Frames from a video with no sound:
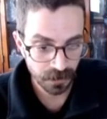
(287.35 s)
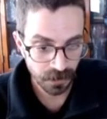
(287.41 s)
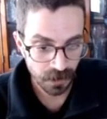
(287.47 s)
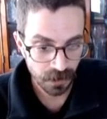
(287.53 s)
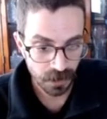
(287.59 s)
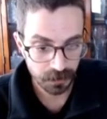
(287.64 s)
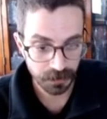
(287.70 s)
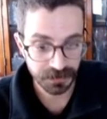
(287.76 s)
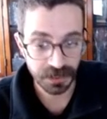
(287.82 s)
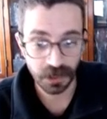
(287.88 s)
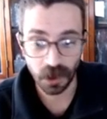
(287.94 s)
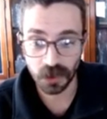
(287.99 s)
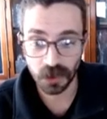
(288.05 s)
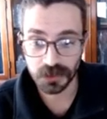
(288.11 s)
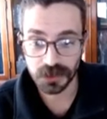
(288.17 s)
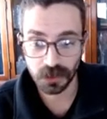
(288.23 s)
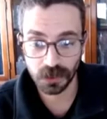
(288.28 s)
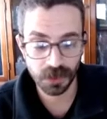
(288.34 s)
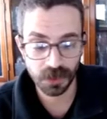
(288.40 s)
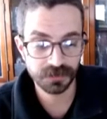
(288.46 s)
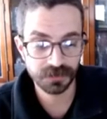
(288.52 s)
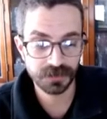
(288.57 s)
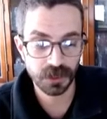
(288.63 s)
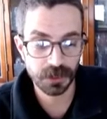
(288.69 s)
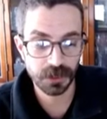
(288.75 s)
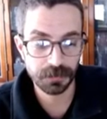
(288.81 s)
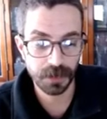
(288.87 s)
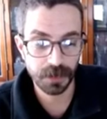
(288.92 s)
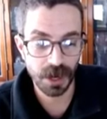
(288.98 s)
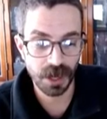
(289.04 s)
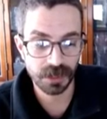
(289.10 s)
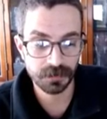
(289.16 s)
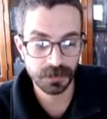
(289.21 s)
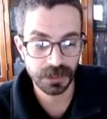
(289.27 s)
But then also on the very
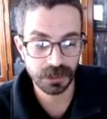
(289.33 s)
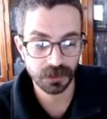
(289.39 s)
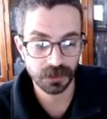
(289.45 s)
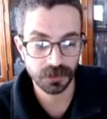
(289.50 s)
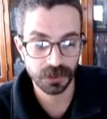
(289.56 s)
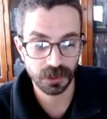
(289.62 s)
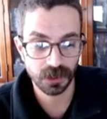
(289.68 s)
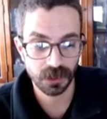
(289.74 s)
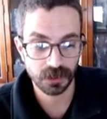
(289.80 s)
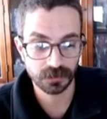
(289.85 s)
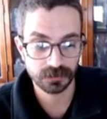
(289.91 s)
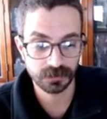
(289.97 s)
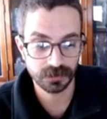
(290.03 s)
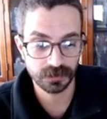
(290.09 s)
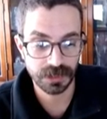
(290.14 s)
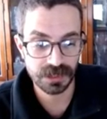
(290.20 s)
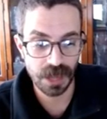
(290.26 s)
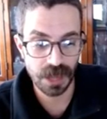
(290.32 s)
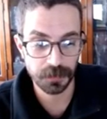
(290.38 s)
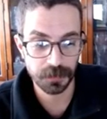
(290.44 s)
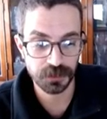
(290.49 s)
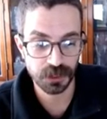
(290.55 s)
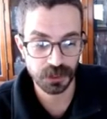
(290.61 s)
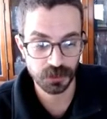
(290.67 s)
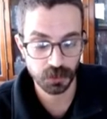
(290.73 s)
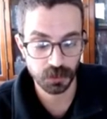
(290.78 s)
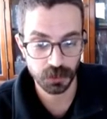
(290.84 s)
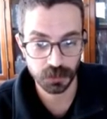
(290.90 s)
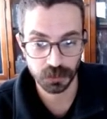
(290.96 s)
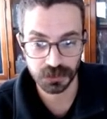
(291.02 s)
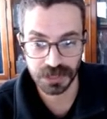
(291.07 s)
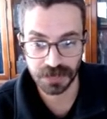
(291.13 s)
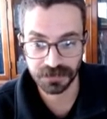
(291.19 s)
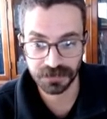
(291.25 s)
bottom here, there are these options which will
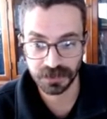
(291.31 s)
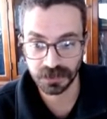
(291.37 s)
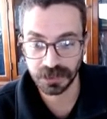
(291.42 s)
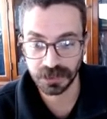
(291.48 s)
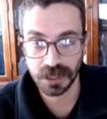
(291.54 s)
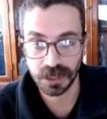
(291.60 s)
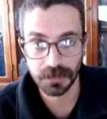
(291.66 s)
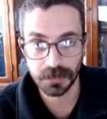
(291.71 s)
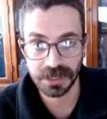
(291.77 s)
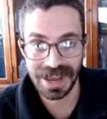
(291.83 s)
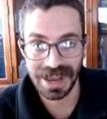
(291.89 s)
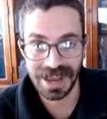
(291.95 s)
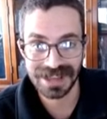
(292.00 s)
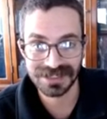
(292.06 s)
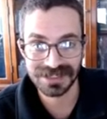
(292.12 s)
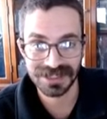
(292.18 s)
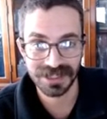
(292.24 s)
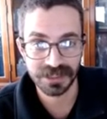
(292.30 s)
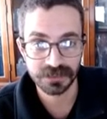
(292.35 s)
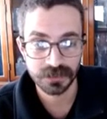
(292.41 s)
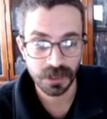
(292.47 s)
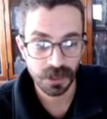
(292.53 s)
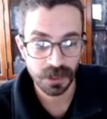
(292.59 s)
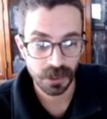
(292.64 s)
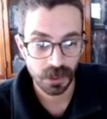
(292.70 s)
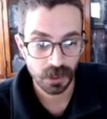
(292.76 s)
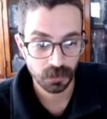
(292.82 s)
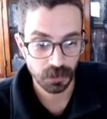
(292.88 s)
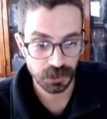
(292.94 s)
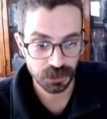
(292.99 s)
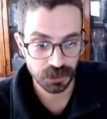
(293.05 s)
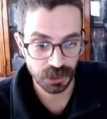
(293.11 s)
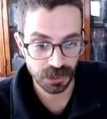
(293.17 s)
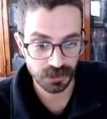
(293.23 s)
definitely come in handy,
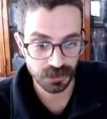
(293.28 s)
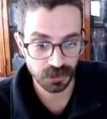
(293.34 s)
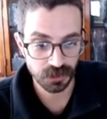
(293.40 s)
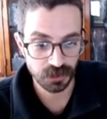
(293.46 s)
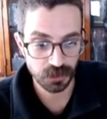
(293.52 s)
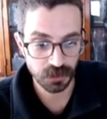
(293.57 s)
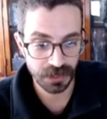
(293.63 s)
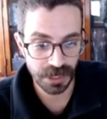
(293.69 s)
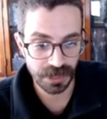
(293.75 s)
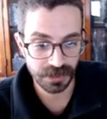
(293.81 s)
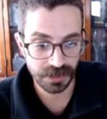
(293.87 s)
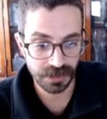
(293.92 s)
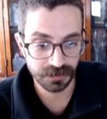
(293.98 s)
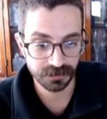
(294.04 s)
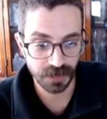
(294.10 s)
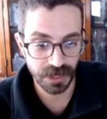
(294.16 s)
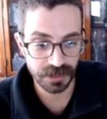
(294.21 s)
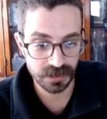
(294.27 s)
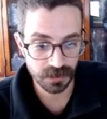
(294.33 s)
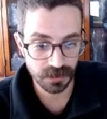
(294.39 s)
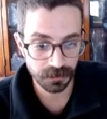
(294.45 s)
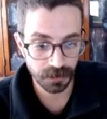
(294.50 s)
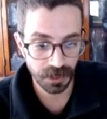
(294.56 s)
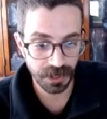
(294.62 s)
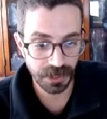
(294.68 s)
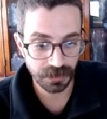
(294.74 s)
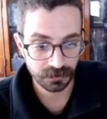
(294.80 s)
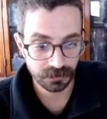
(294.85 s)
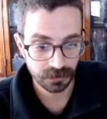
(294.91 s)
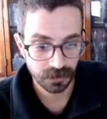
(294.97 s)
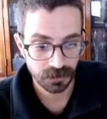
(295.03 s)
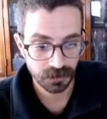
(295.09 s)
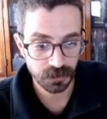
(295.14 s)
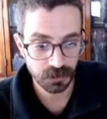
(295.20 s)
which is you can invite somebody,
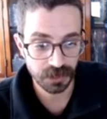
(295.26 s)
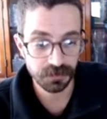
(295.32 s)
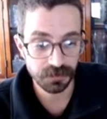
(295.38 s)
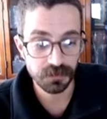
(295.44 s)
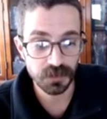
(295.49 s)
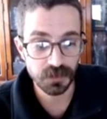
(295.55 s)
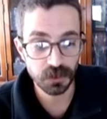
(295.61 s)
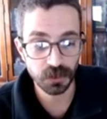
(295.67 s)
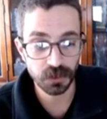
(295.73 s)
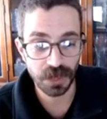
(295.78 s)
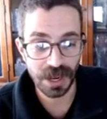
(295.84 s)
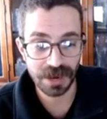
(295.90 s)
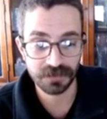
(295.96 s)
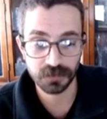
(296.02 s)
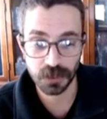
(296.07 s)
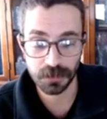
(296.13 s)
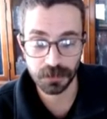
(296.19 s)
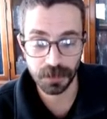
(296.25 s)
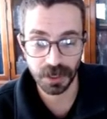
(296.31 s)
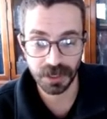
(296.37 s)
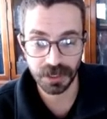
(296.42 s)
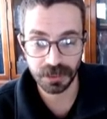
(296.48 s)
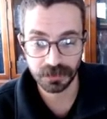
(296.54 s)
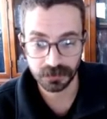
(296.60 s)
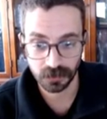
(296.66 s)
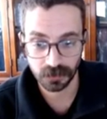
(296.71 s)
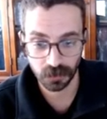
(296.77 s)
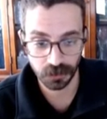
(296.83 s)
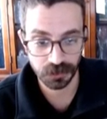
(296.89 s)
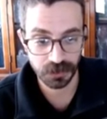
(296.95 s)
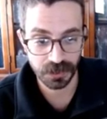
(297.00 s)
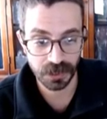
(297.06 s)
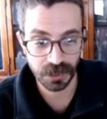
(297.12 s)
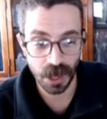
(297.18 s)
you can mute everybody, or
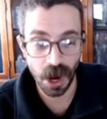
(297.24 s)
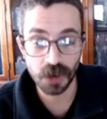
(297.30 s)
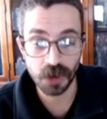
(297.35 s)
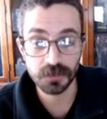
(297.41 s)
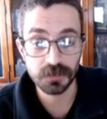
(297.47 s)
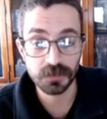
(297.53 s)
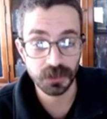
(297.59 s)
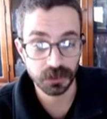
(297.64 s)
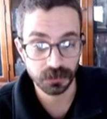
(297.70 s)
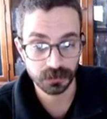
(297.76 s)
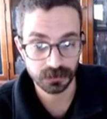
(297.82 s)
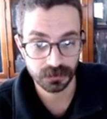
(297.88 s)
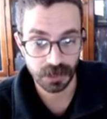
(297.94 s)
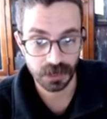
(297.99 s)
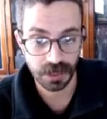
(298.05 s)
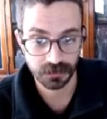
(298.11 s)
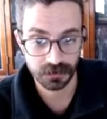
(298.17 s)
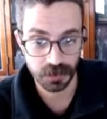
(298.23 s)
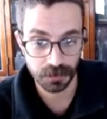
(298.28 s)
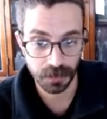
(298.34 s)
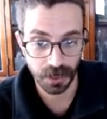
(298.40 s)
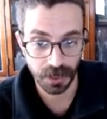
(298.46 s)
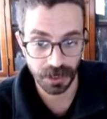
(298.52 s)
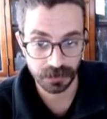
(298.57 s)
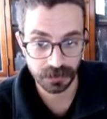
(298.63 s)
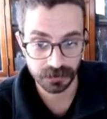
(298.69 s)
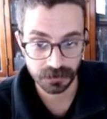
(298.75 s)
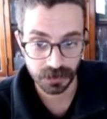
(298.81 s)
you can unmute everybody.